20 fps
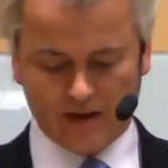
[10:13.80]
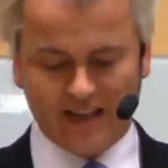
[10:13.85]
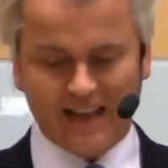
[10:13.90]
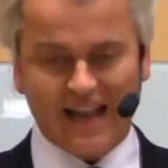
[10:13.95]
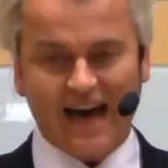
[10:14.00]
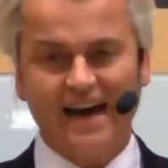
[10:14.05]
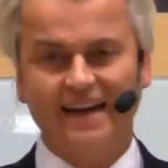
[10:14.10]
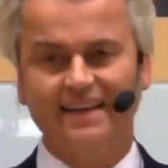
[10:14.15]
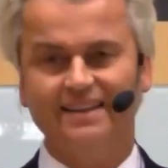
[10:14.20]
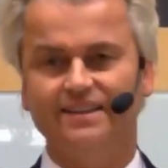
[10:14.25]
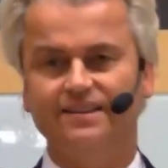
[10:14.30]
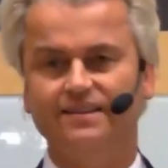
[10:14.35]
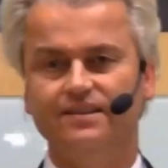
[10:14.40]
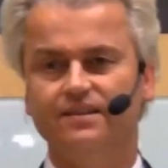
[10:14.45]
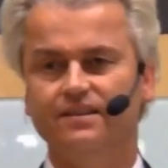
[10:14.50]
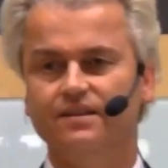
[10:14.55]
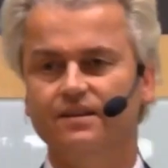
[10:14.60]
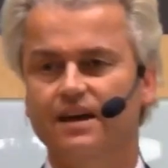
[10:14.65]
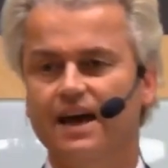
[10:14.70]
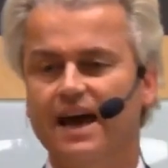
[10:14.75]
lied
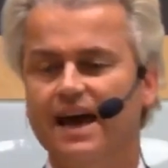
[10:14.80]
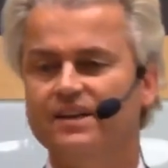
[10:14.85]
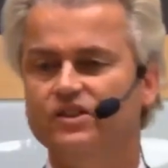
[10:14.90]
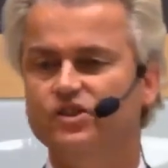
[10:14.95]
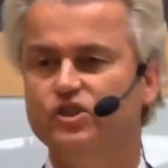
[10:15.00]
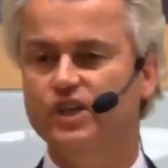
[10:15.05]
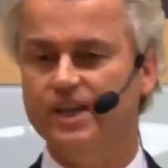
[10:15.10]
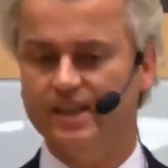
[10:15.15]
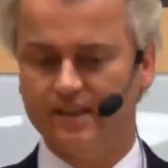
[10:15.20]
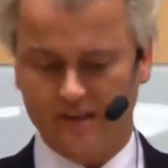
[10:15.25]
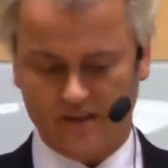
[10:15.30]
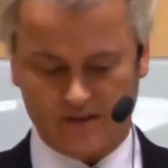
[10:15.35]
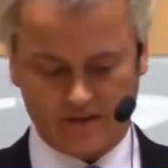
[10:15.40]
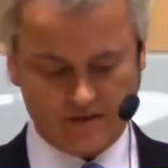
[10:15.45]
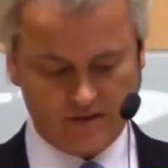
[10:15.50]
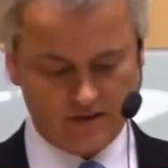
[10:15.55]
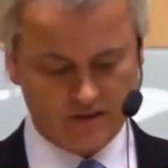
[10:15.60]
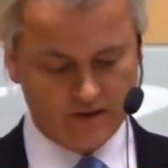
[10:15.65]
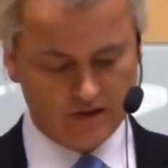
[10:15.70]
and cheated